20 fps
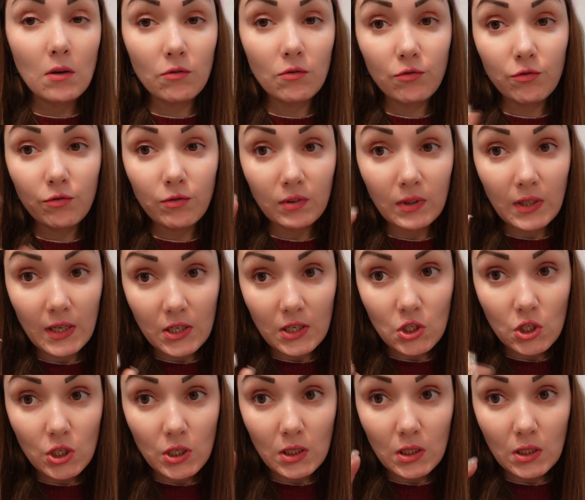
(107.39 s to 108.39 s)

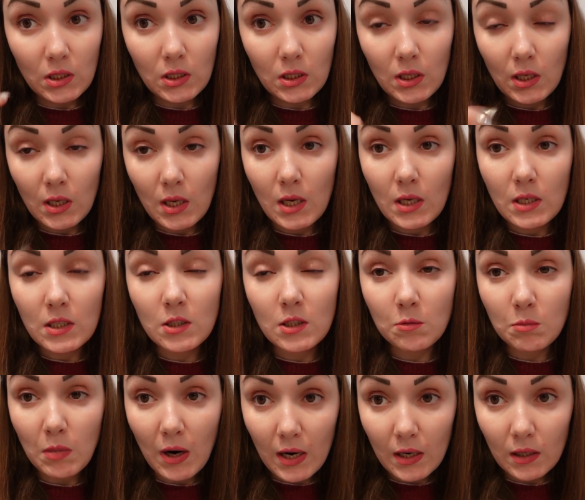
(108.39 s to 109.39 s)
flashing
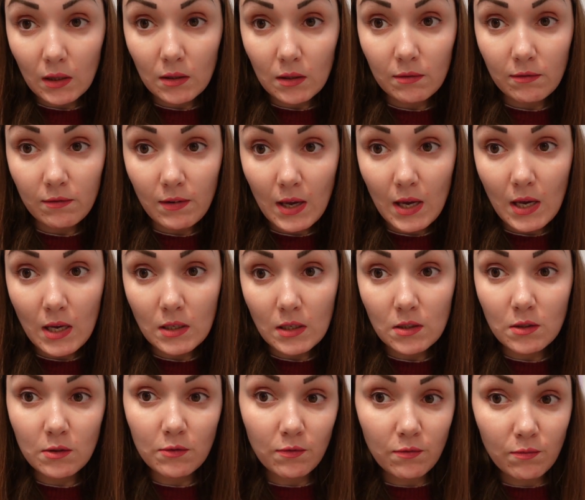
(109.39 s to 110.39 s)
smiley
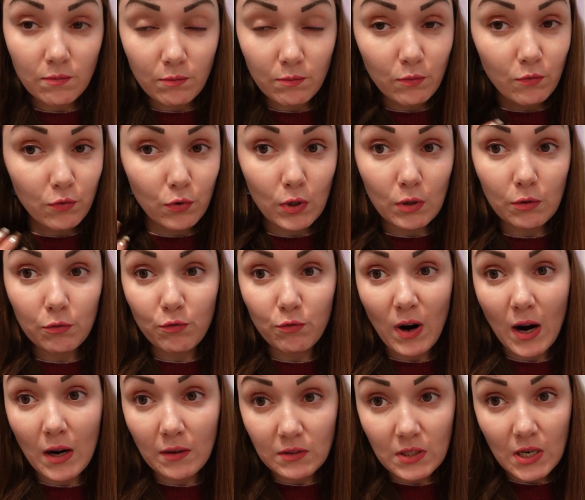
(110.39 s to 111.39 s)
face for
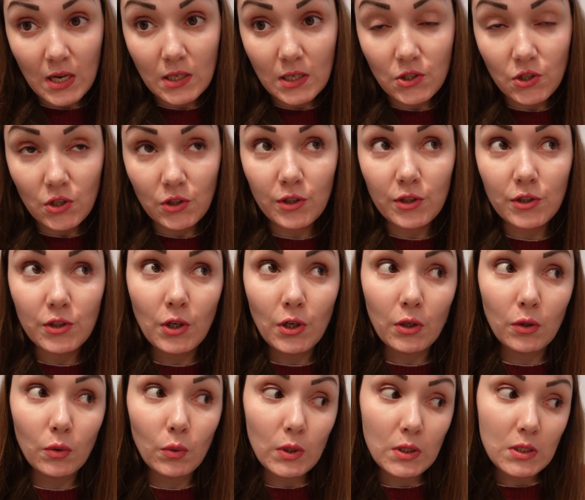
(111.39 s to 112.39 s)
five days in a
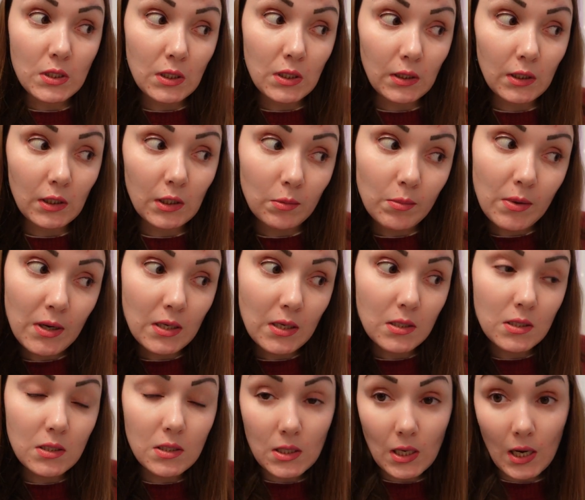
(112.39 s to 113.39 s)
row it's a little bit
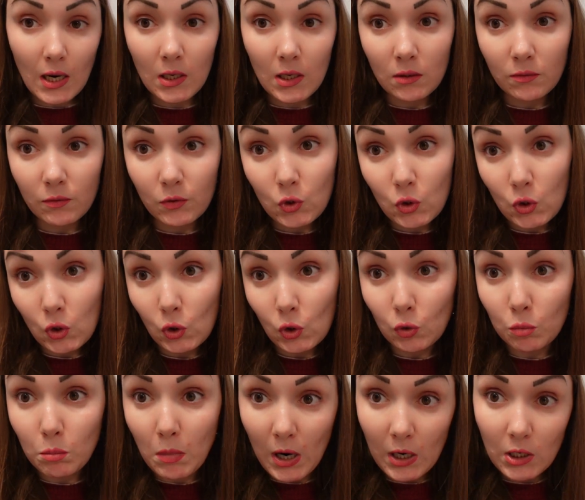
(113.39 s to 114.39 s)
kind of
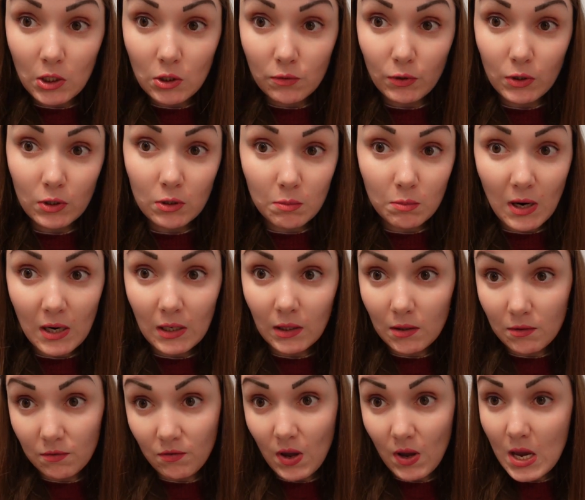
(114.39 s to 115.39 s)
too much for
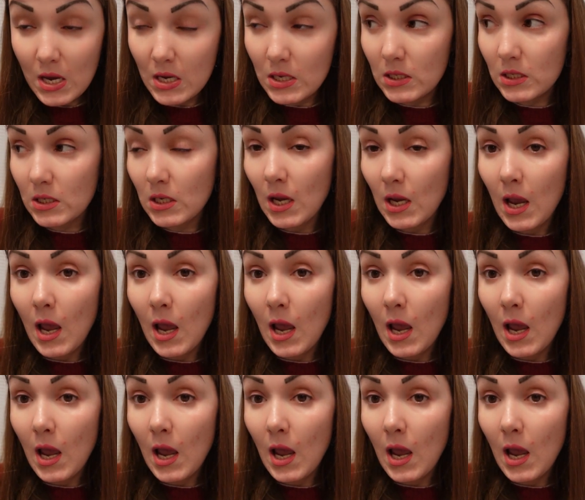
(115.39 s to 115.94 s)
smiley face